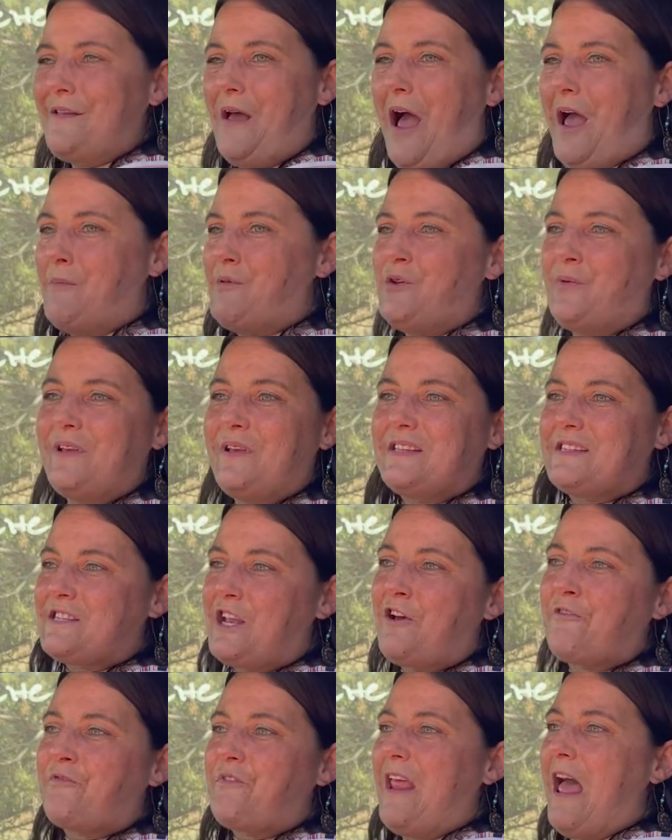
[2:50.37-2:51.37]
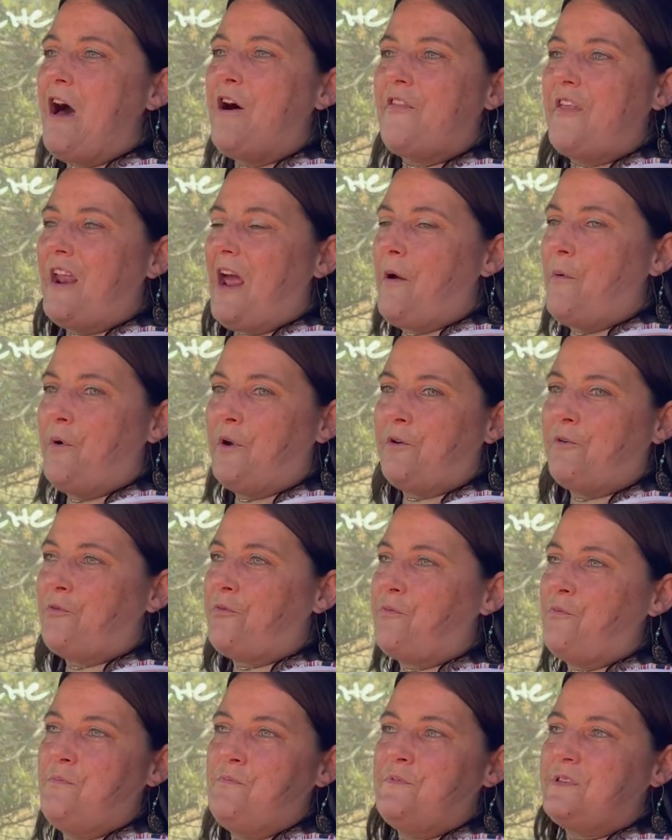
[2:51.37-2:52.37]
I'm doing stuff now that I would have
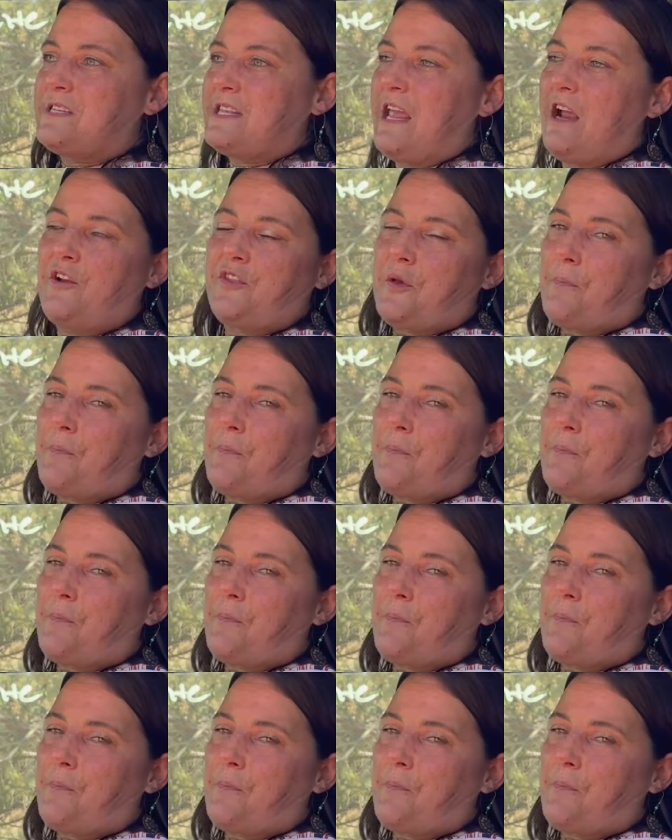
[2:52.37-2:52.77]
scared